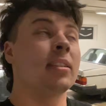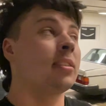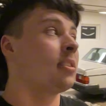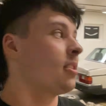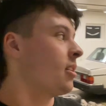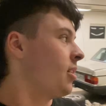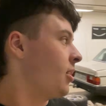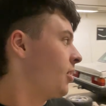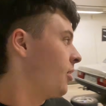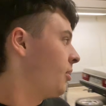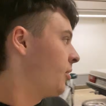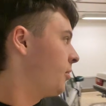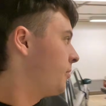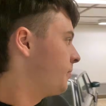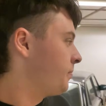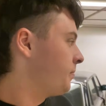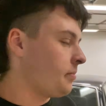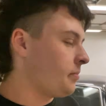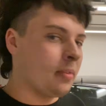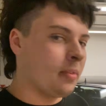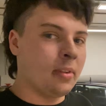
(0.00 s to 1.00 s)
so
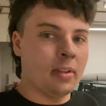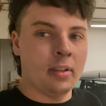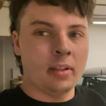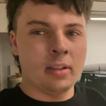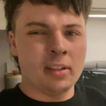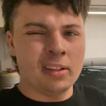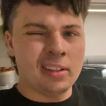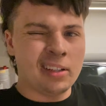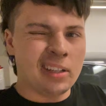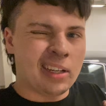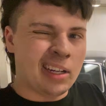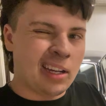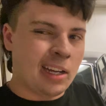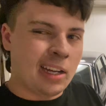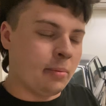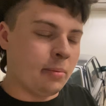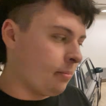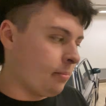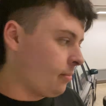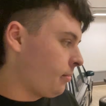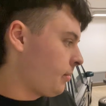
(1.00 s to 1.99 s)
I
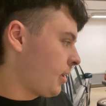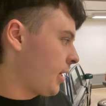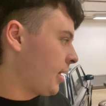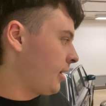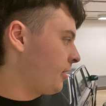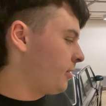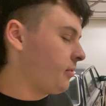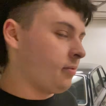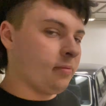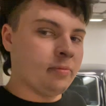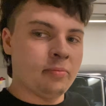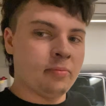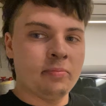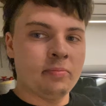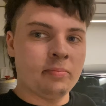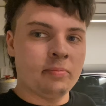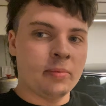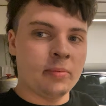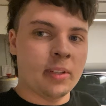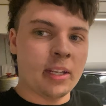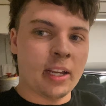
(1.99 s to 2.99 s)
might have
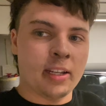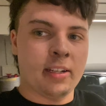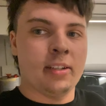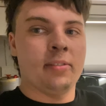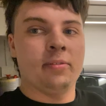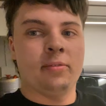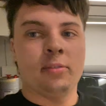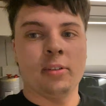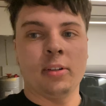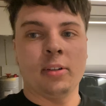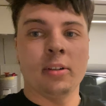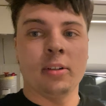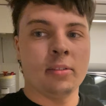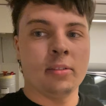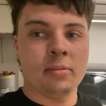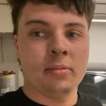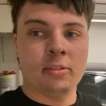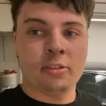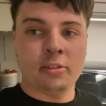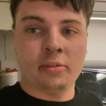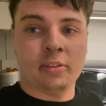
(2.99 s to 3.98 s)
kind of forgot
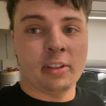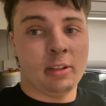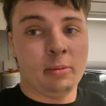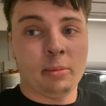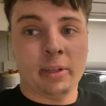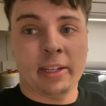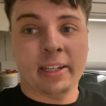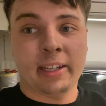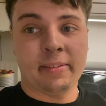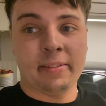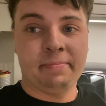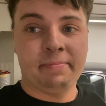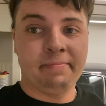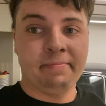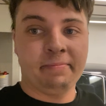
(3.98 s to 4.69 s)
to film again.